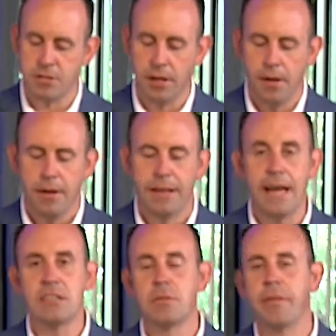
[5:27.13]
The
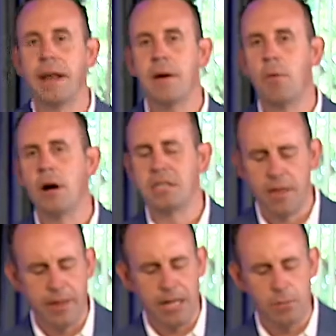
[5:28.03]
last one that I watched,
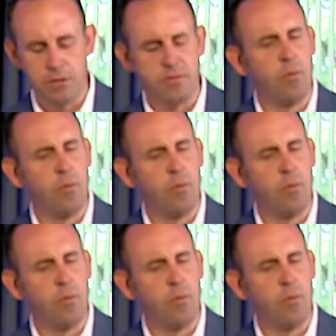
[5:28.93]
I think it was